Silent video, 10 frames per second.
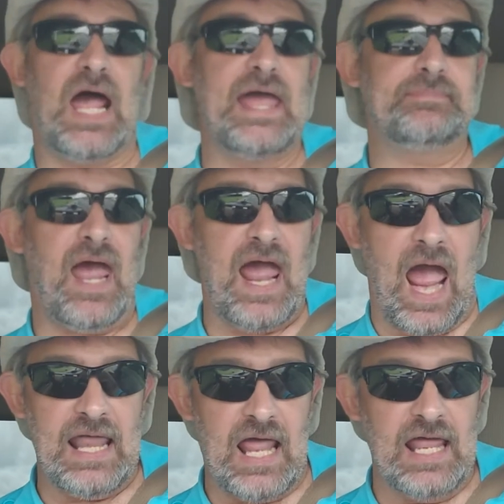I
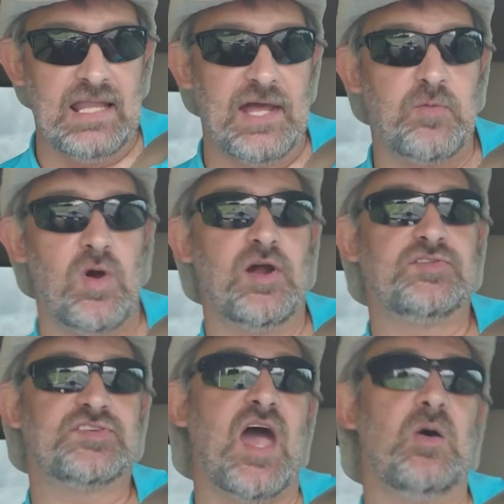like where
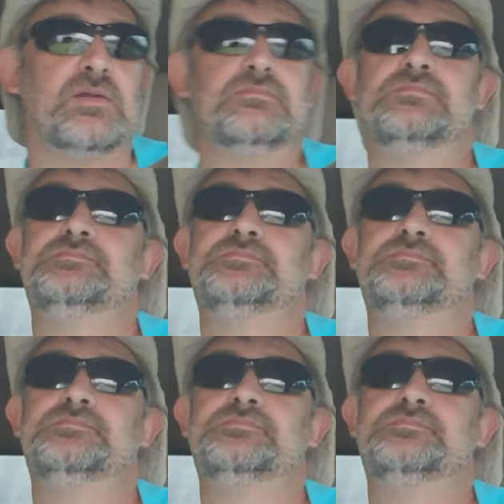it's going.